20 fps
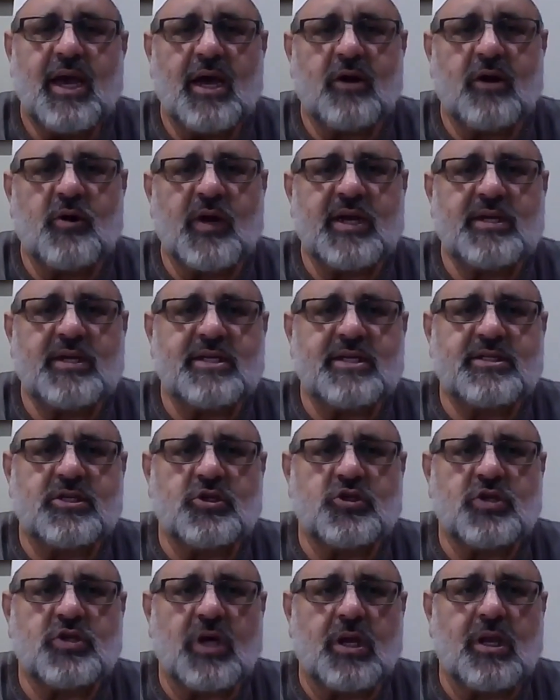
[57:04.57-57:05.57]
and grant us,
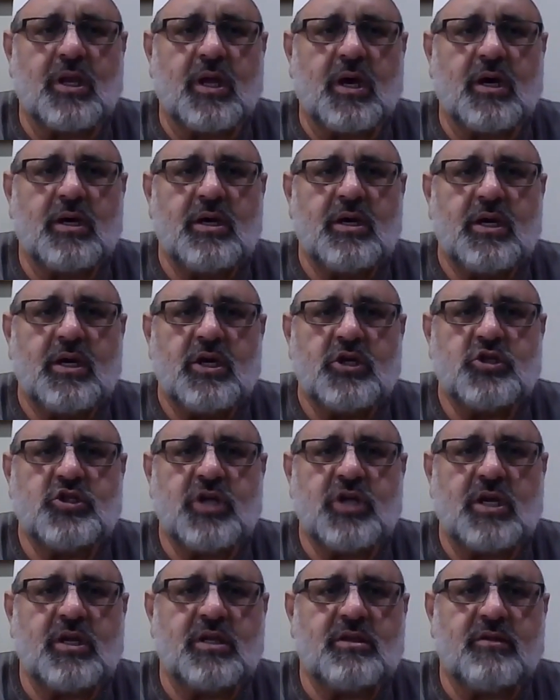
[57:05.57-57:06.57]
inshallah,
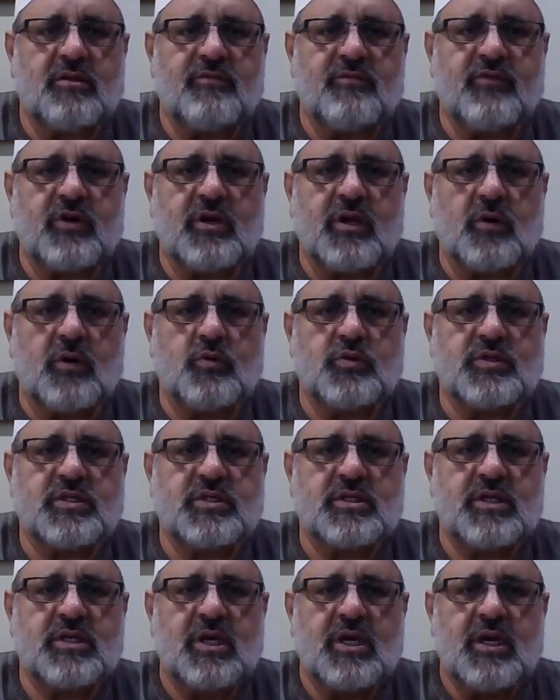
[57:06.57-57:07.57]
Jannat al-Firdaus,
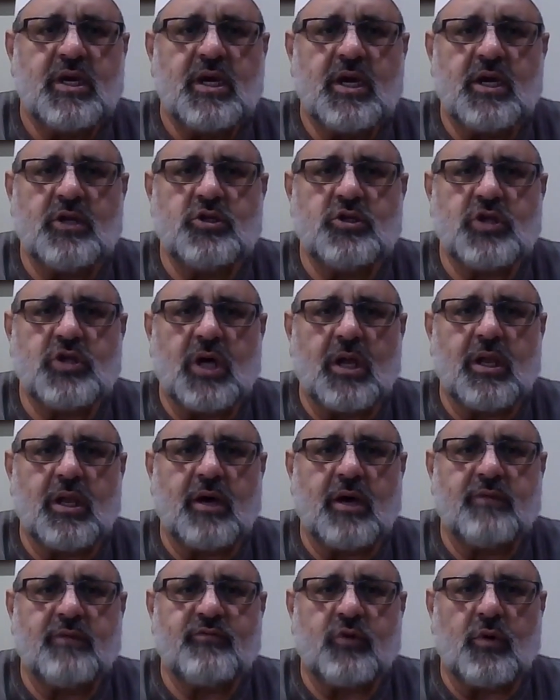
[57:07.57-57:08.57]

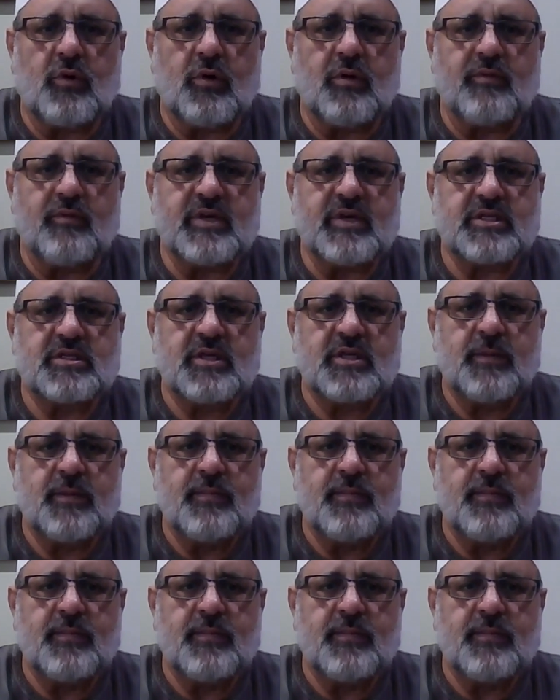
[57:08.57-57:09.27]
inshallah, for all of us.